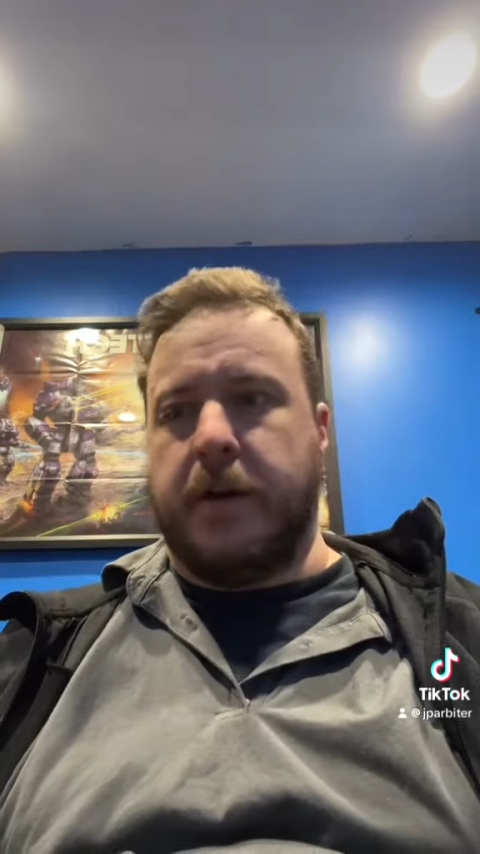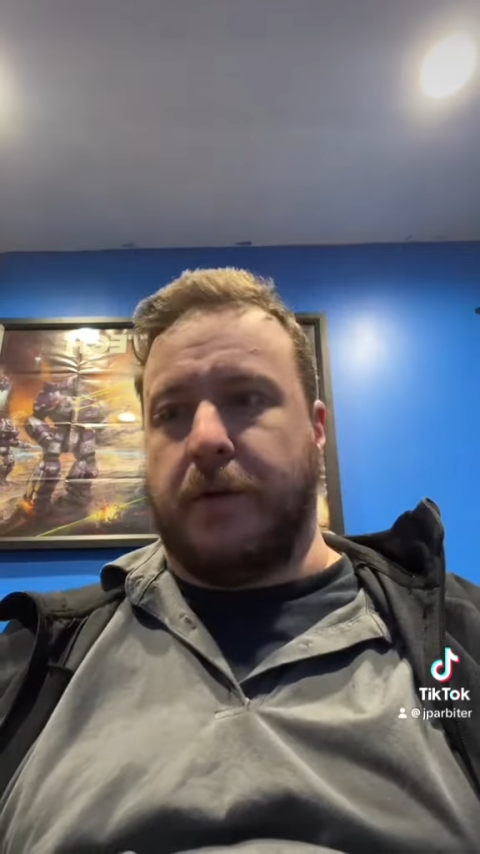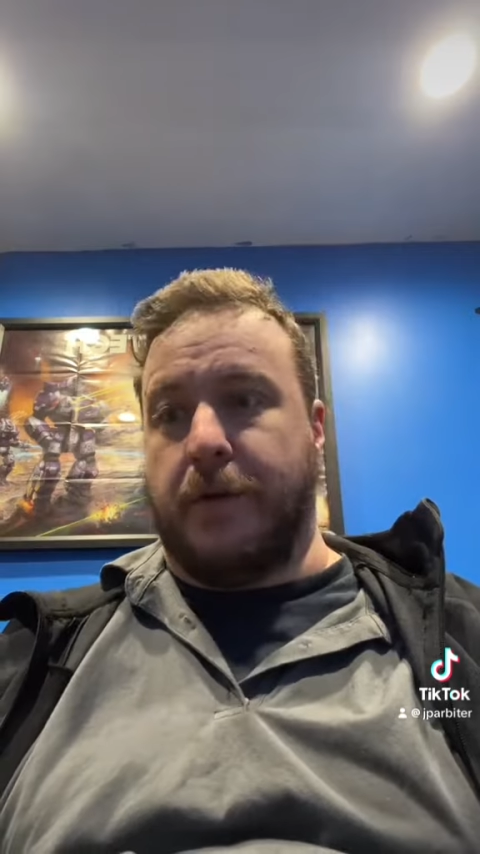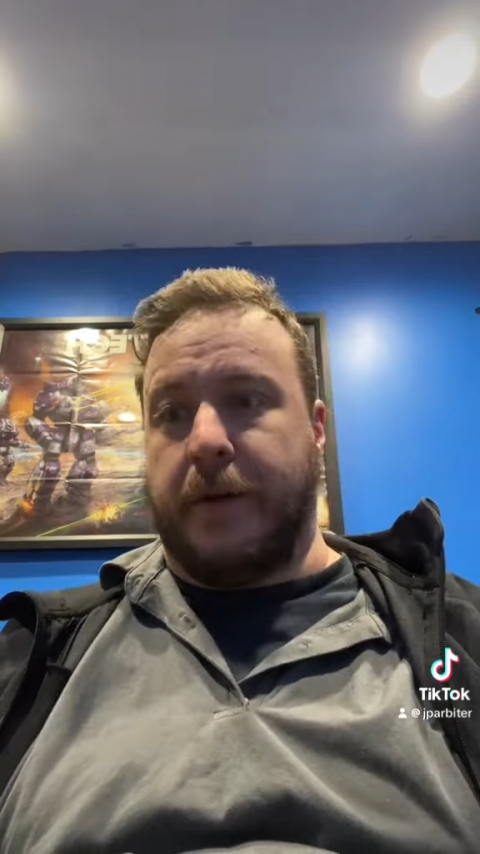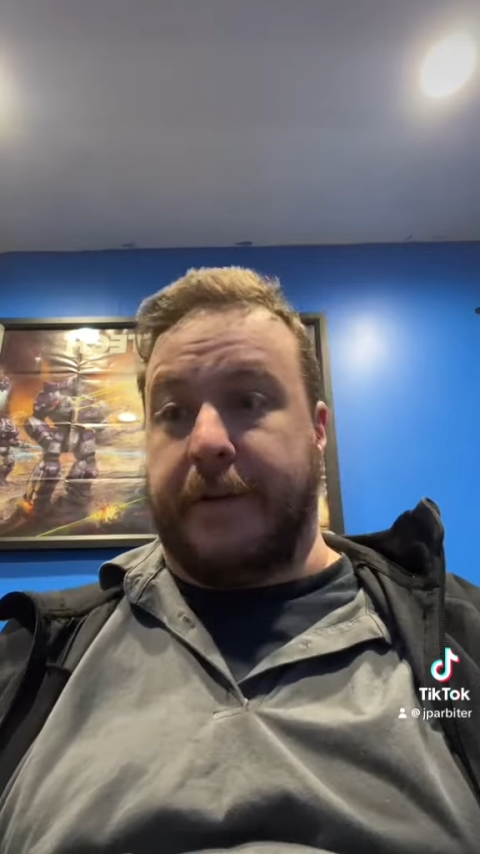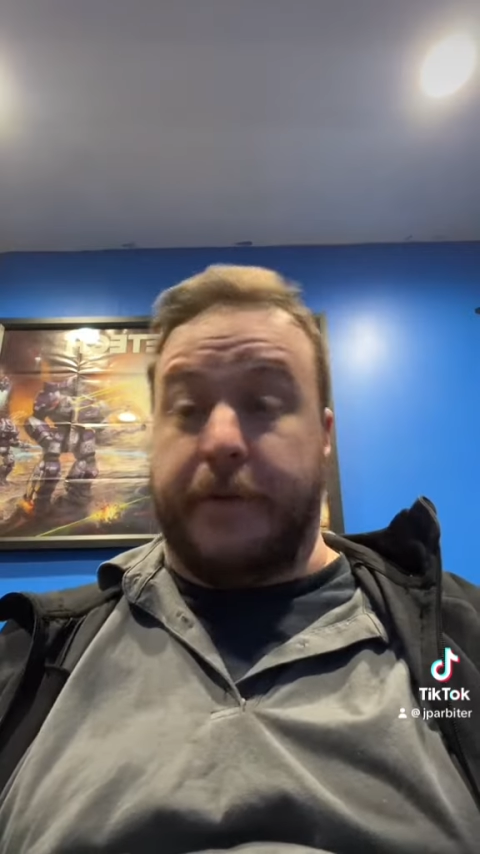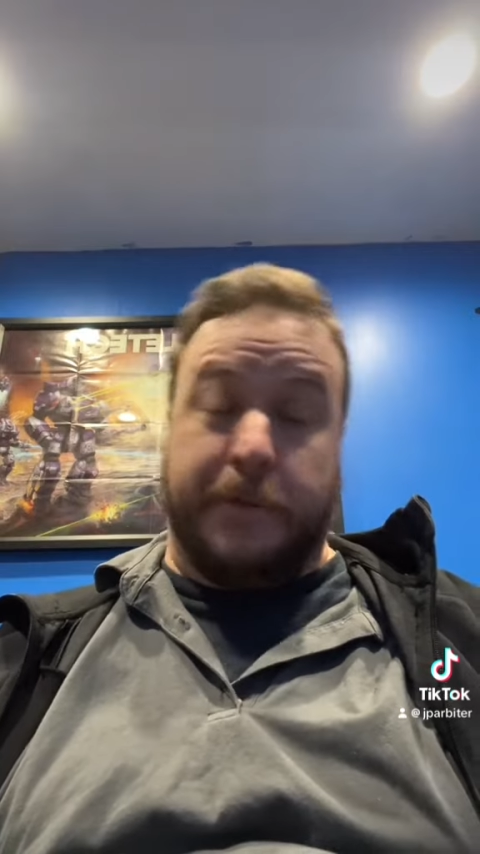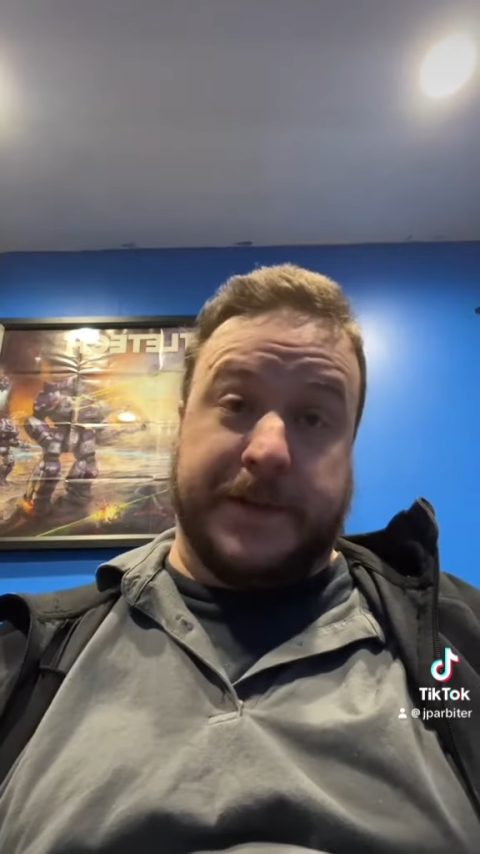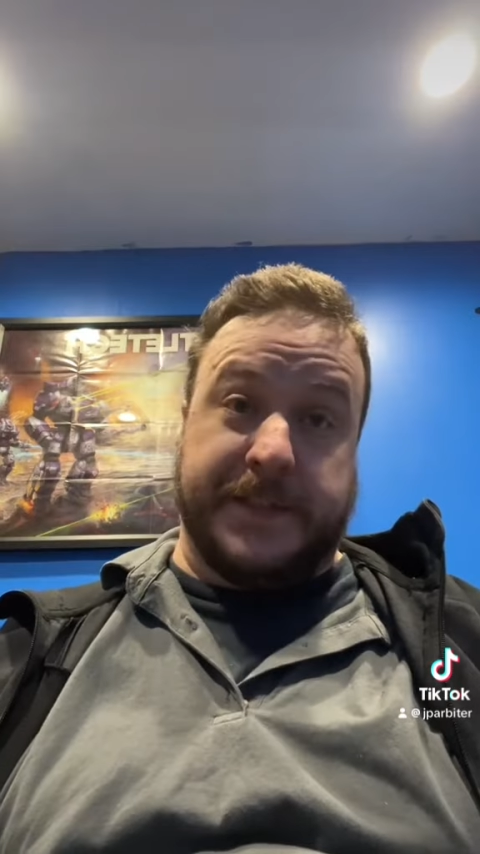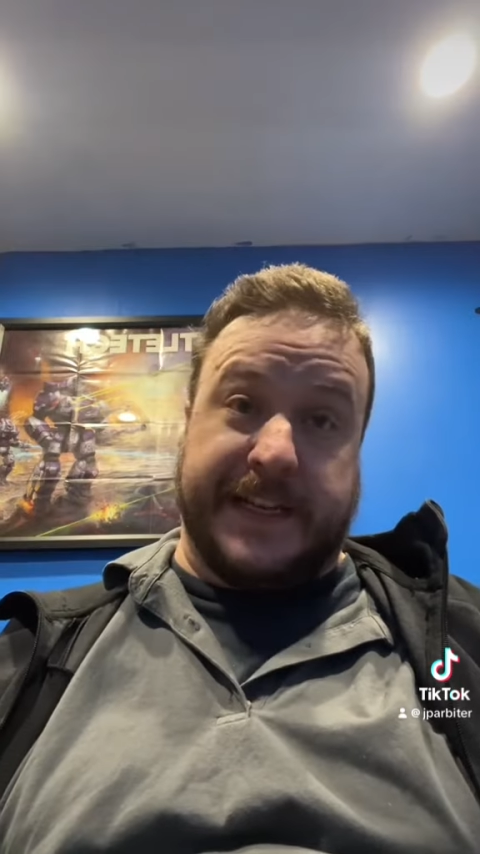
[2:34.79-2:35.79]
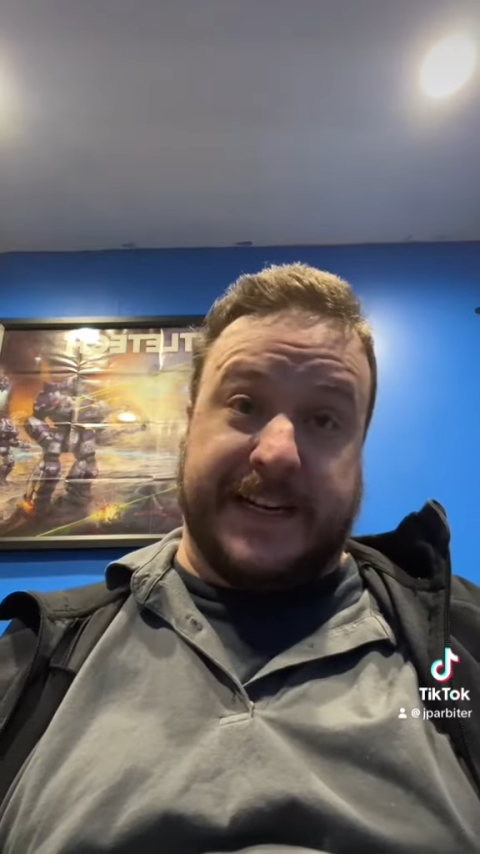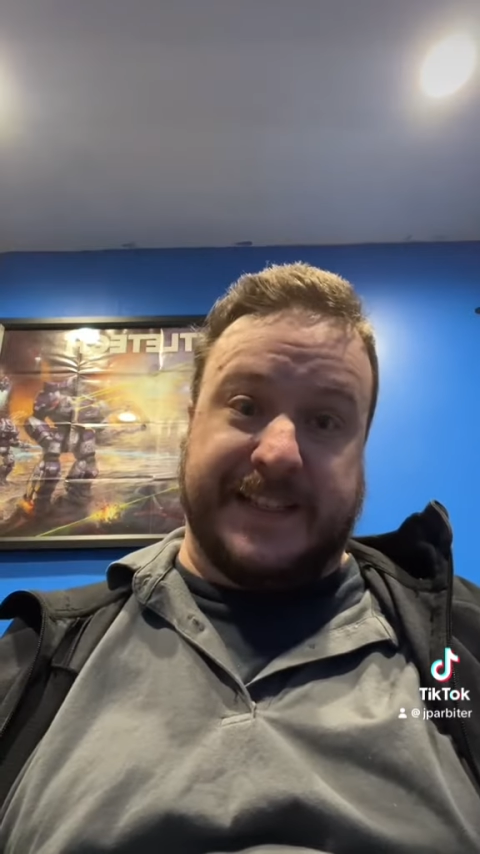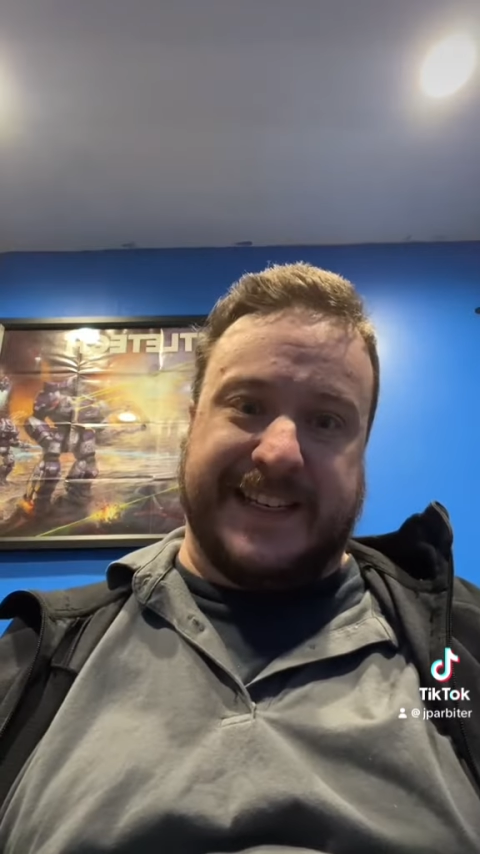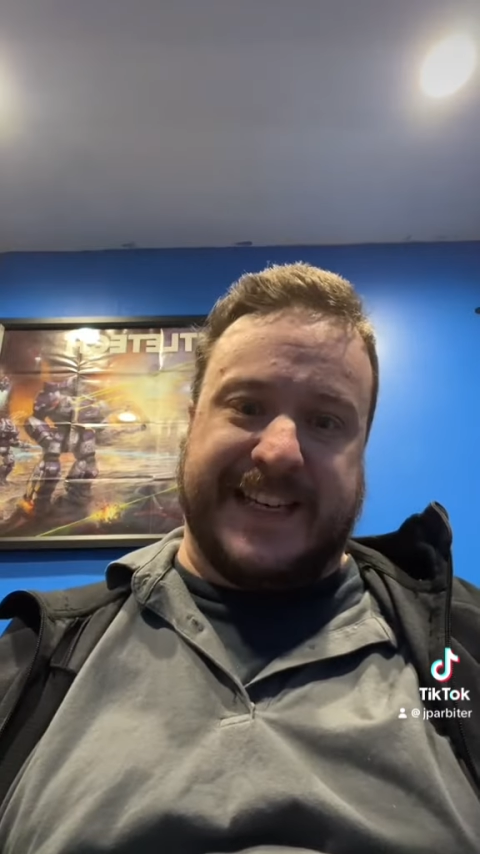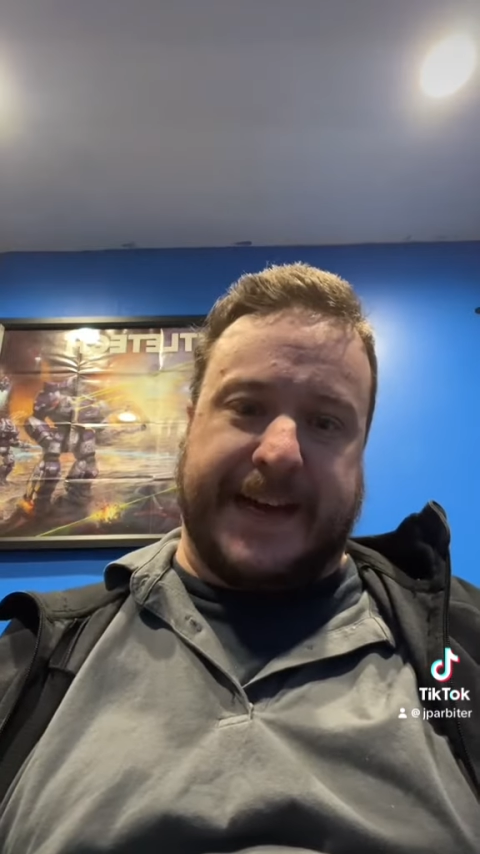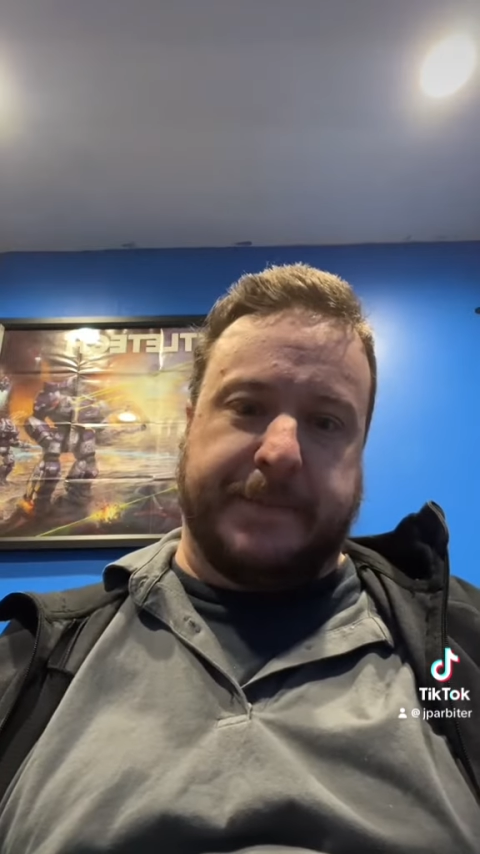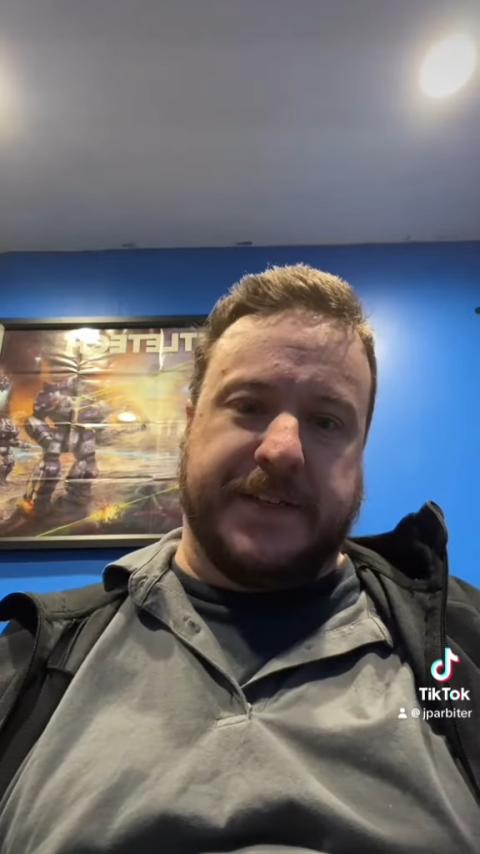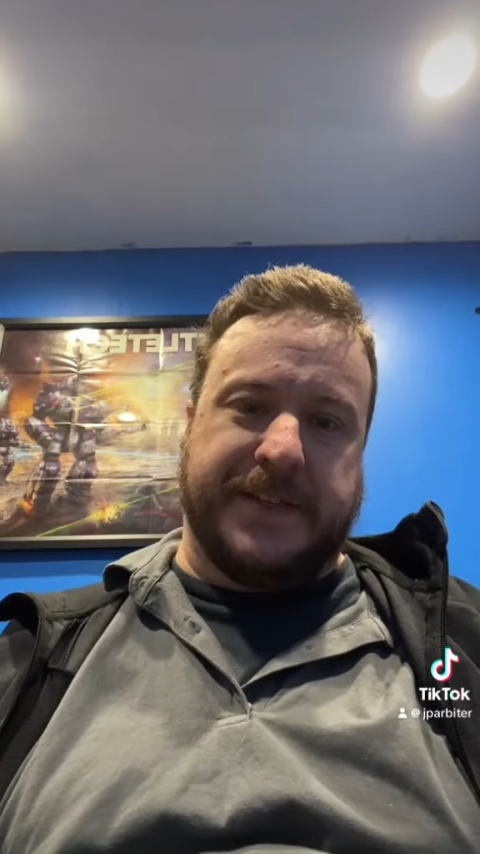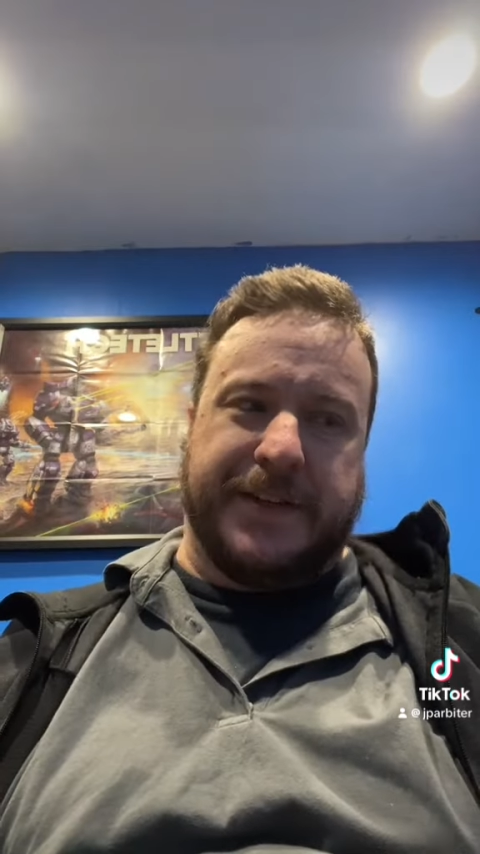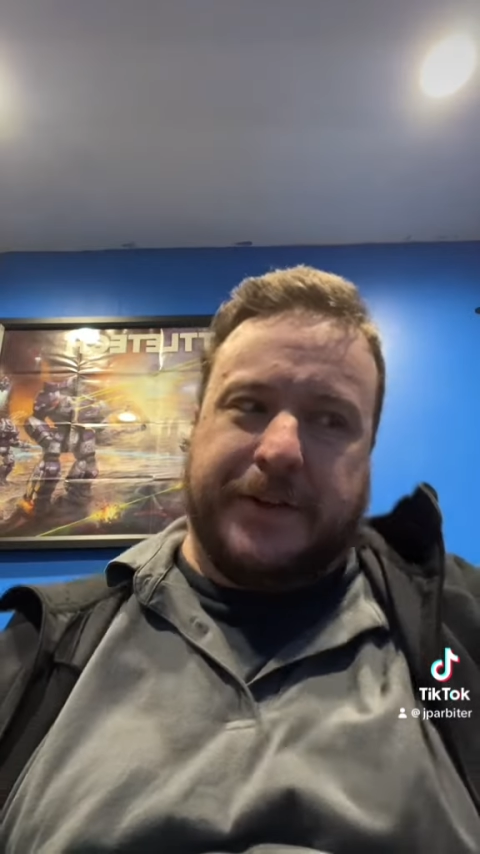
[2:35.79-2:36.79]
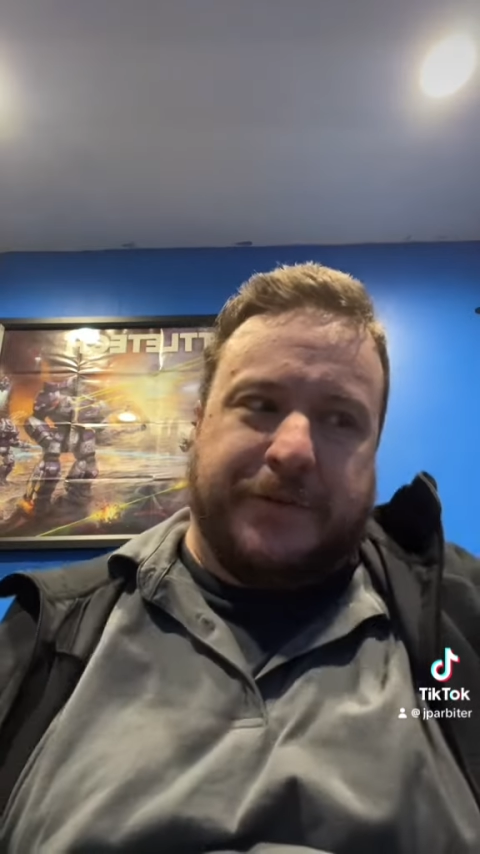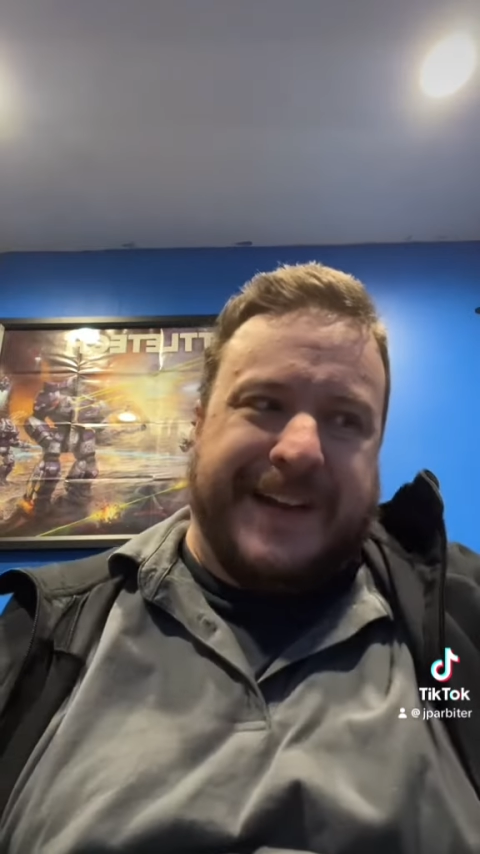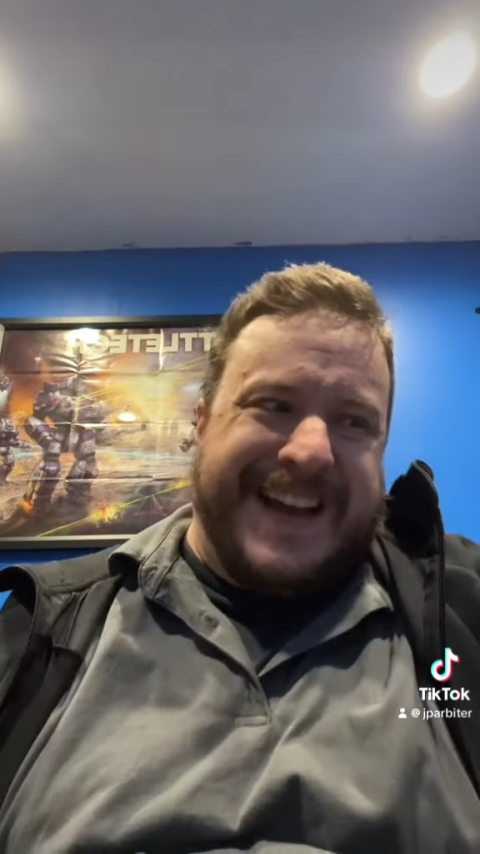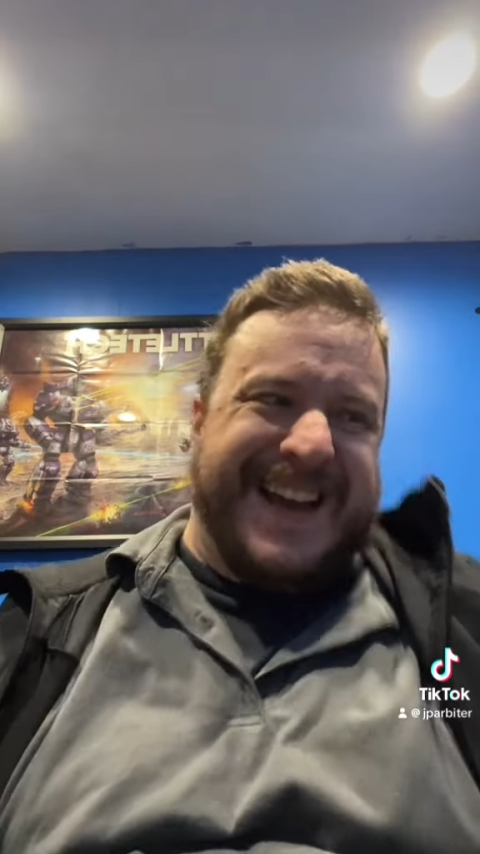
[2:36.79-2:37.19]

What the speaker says: or even the ones that it's adapted to.